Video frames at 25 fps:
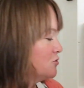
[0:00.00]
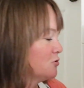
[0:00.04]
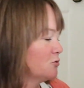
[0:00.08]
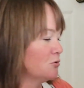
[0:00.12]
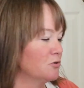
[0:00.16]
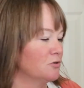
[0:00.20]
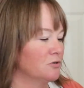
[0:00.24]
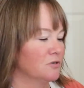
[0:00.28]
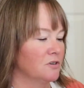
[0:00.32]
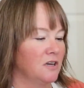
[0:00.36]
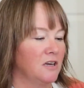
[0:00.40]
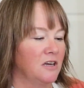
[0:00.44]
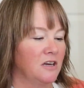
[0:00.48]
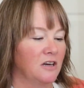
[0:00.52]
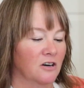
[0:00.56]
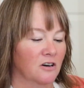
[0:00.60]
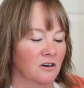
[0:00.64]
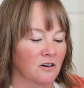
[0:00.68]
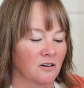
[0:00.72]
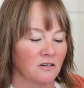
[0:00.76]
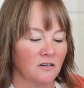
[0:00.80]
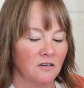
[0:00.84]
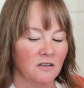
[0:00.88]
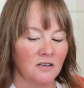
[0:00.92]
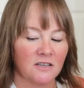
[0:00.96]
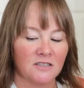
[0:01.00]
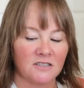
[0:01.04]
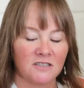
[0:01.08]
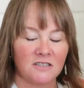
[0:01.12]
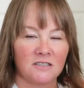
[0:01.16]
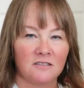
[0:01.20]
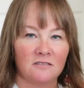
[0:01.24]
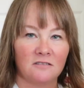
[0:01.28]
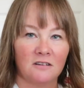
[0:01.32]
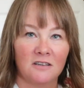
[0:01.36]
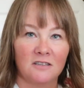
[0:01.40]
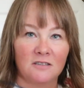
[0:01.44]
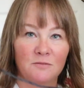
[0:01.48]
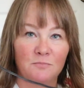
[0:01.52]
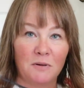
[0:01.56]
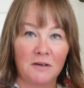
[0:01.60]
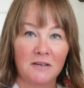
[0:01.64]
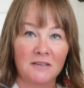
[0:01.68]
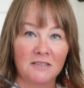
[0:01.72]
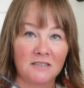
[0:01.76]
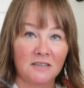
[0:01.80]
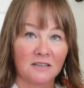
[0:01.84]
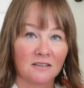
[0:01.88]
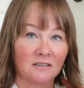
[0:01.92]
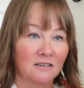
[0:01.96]
tool here. It's, it's
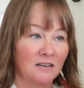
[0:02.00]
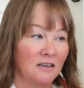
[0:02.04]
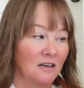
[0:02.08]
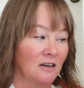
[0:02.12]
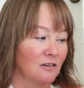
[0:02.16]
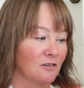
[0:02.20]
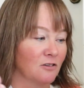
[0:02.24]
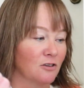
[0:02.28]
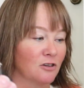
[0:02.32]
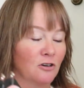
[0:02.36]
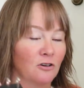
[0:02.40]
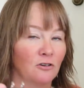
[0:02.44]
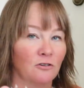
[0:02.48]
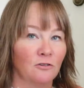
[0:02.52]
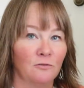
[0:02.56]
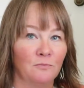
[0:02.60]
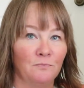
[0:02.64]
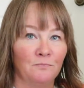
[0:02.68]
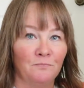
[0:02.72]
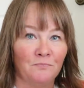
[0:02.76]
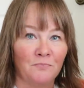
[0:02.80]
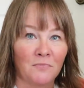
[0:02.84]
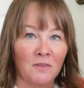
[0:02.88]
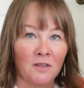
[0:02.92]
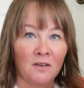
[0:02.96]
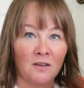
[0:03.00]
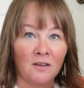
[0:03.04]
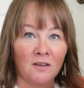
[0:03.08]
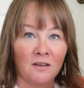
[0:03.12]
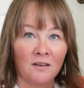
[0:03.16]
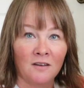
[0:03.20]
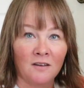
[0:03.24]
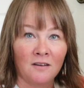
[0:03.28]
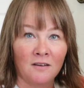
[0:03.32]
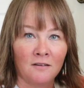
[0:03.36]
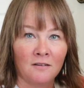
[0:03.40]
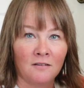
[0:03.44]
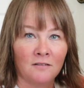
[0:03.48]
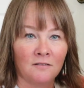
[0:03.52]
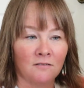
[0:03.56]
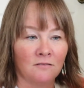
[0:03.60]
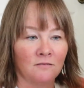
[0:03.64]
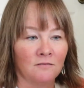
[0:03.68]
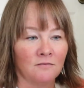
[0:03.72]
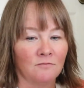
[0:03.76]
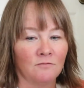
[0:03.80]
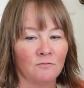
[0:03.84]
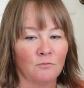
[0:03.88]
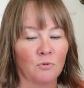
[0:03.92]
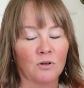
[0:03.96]
basically a little,
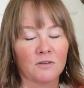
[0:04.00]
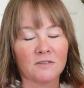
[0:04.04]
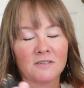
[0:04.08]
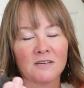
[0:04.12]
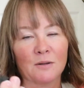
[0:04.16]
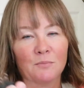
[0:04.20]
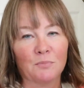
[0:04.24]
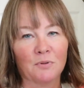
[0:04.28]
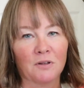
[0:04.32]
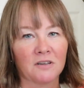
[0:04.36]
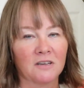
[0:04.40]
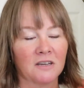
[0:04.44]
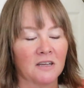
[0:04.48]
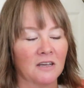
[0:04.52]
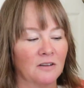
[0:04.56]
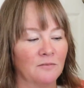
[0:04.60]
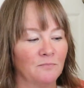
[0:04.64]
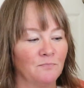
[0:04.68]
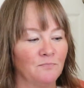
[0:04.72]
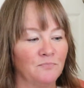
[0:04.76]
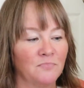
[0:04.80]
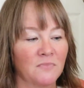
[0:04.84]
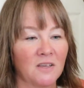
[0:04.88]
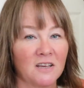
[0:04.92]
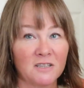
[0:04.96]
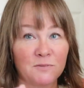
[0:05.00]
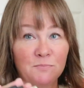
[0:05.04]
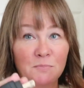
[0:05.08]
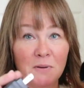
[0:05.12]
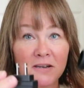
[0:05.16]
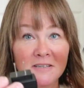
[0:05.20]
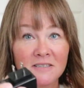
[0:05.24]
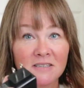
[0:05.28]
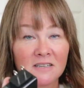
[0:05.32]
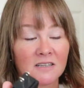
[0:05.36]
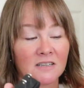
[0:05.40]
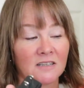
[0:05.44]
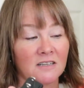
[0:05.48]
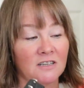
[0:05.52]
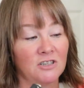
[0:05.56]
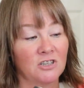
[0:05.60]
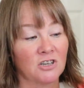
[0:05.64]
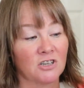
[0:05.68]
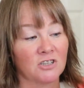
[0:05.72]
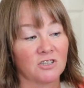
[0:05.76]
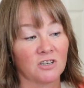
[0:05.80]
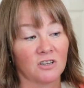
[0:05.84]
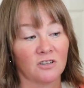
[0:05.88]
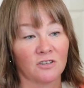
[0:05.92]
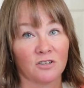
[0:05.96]
well it's not plugged in. It's basically
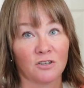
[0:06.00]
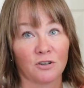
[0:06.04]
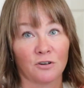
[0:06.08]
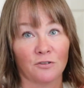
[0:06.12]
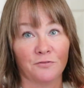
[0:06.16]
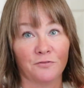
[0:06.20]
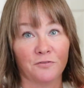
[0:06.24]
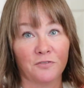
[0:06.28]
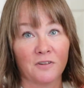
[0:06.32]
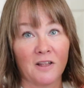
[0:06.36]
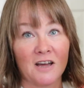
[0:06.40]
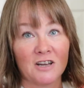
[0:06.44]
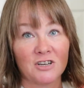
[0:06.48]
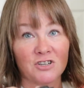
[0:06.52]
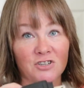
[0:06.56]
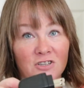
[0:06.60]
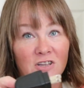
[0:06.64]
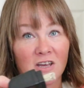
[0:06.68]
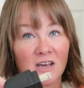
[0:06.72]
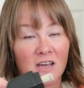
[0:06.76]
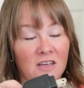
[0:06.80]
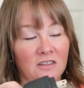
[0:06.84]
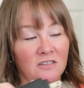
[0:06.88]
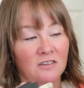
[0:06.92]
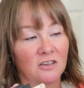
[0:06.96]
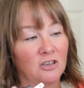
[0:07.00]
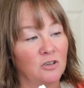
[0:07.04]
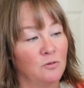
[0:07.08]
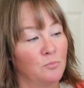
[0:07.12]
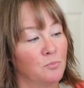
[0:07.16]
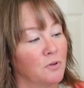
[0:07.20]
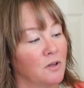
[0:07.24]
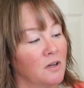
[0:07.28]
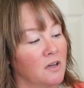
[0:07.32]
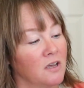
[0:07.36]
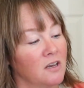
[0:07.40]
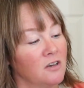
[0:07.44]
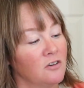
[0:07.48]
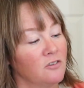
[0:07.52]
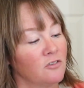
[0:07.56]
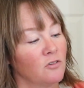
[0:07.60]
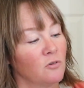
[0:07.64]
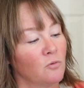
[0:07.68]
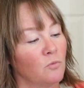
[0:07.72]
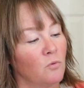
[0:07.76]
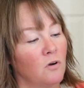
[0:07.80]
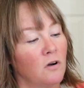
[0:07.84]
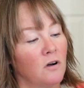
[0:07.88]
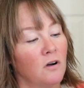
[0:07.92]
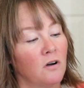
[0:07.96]
just a little flashlight that you plug into
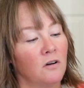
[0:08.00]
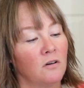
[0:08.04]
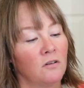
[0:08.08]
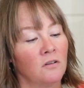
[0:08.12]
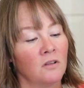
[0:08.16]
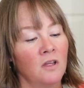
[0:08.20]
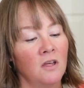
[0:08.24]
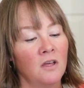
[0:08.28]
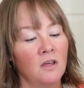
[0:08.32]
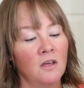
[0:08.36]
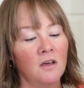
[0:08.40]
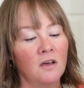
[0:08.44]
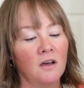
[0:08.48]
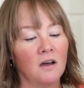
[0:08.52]
the wall